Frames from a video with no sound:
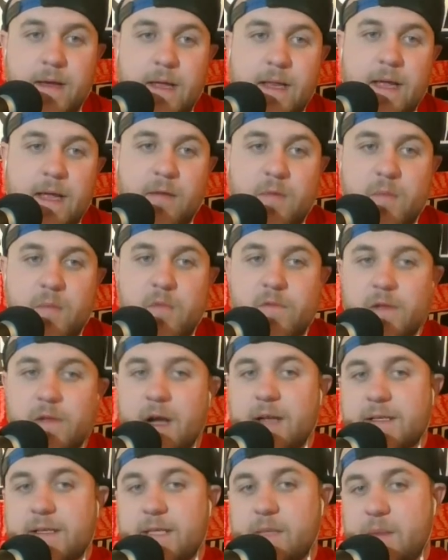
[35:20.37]
And then we moved
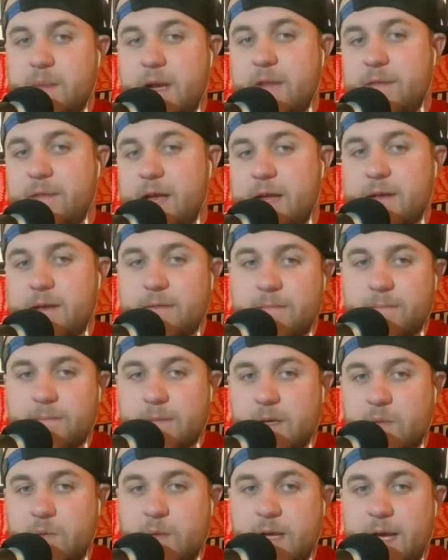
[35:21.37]
on to the main event.
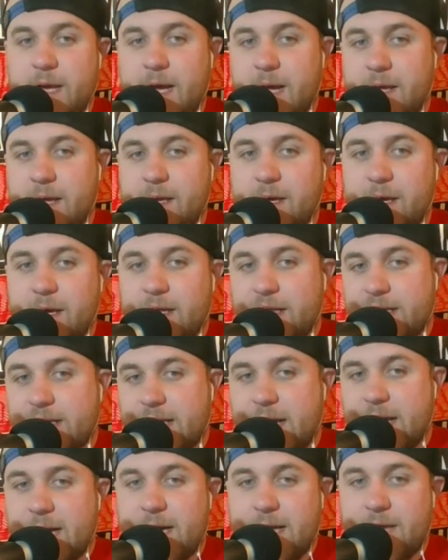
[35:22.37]
And we had
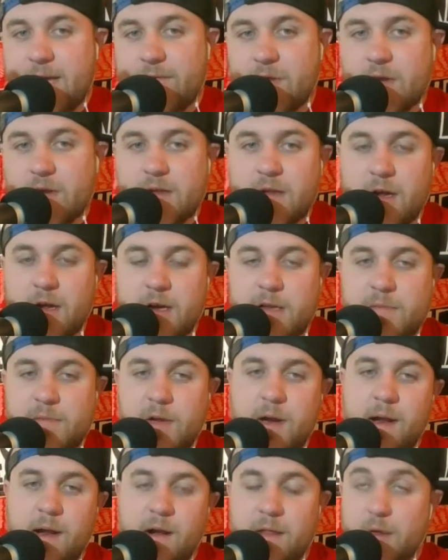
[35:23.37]
Sanity versus
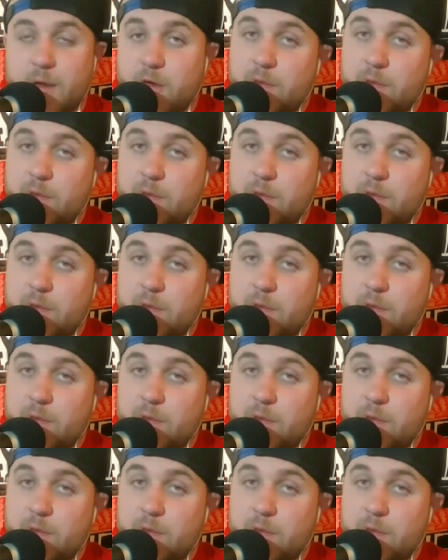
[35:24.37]
Undisputed Era.